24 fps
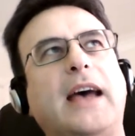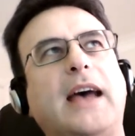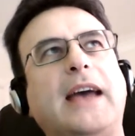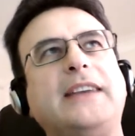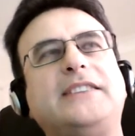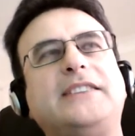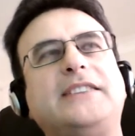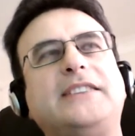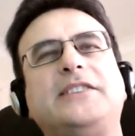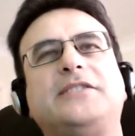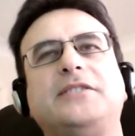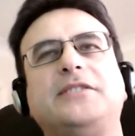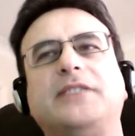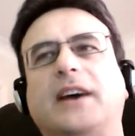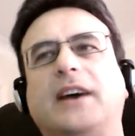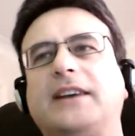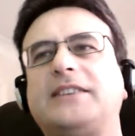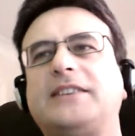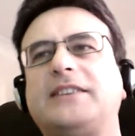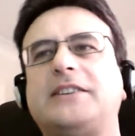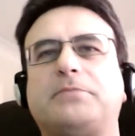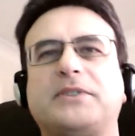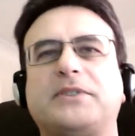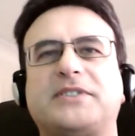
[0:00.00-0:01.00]
80 to
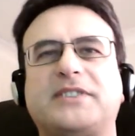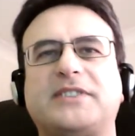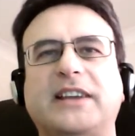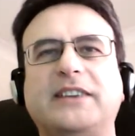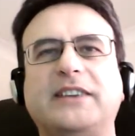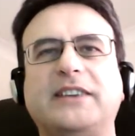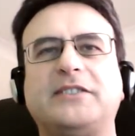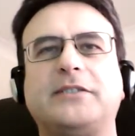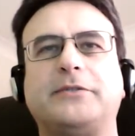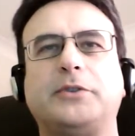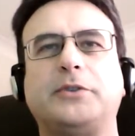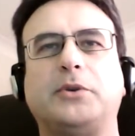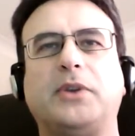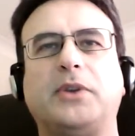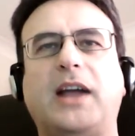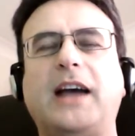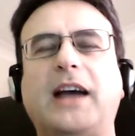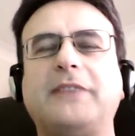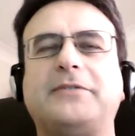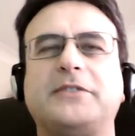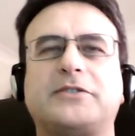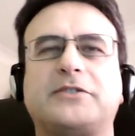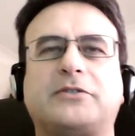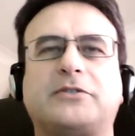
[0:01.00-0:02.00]
90% of your
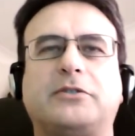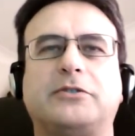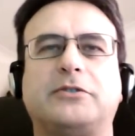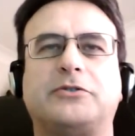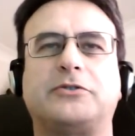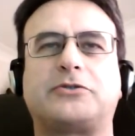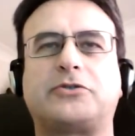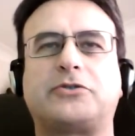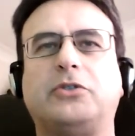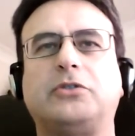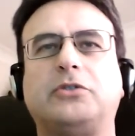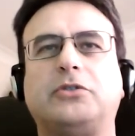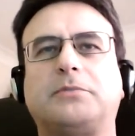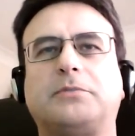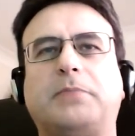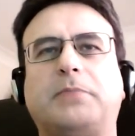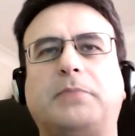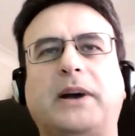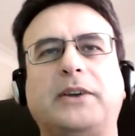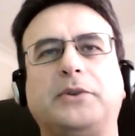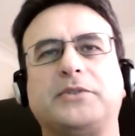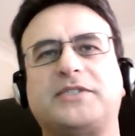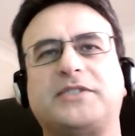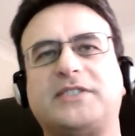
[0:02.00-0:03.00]
life is controlled
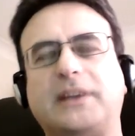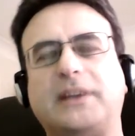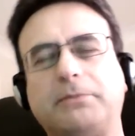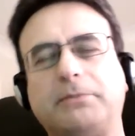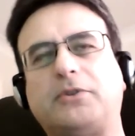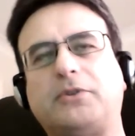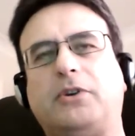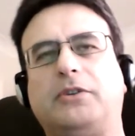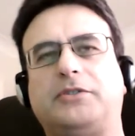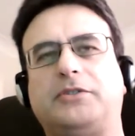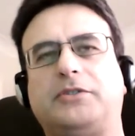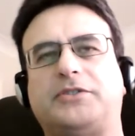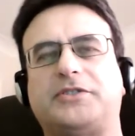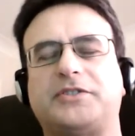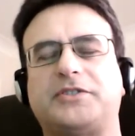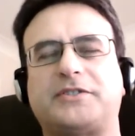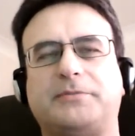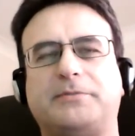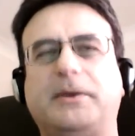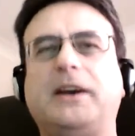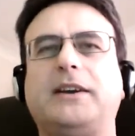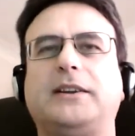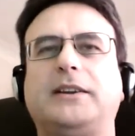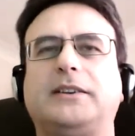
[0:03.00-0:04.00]
by your
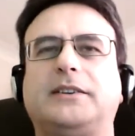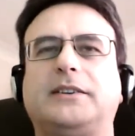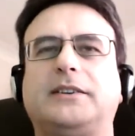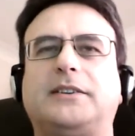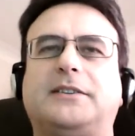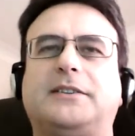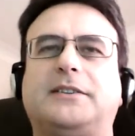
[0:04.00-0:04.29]
subconscious mind.